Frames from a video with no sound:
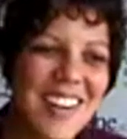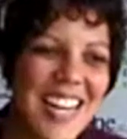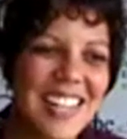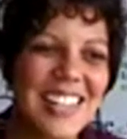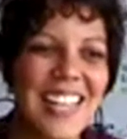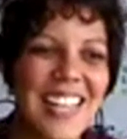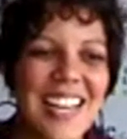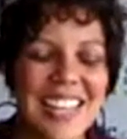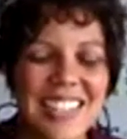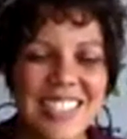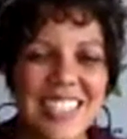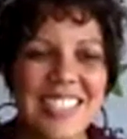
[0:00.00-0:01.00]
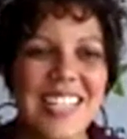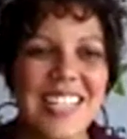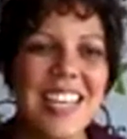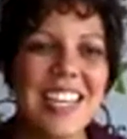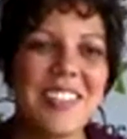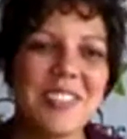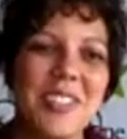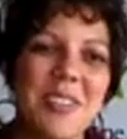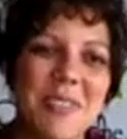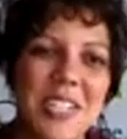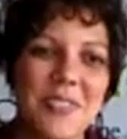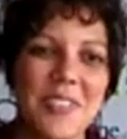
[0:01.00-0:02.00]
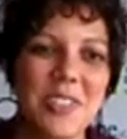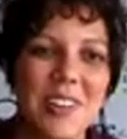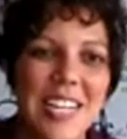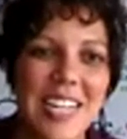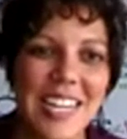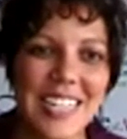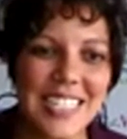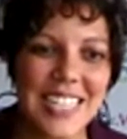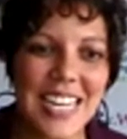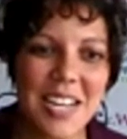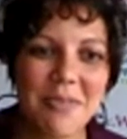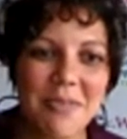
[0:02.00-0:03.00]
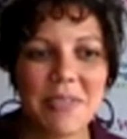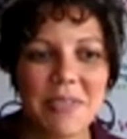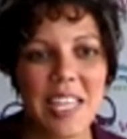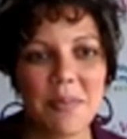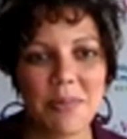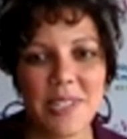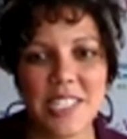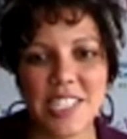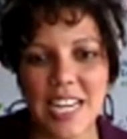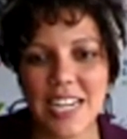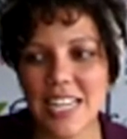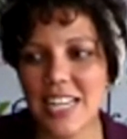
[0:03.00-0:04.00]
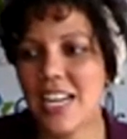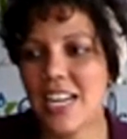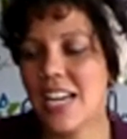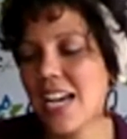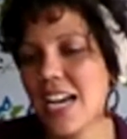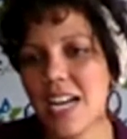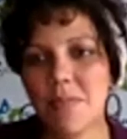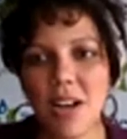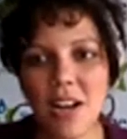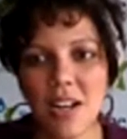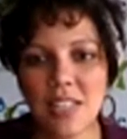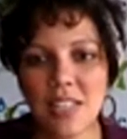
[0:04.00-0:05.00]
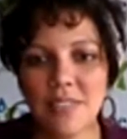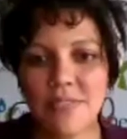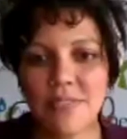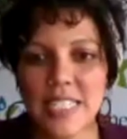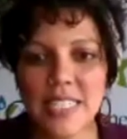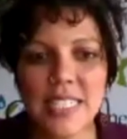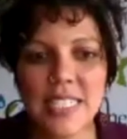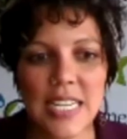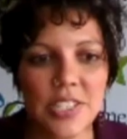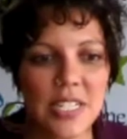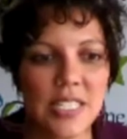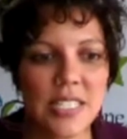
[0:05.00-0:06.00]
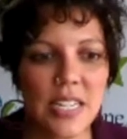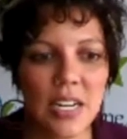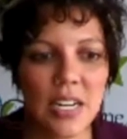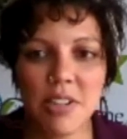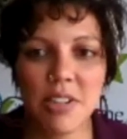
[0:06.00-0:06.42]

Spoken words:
Well, Chelsea, thank you so much for joining us today. We really appreciate it. All of these sessions are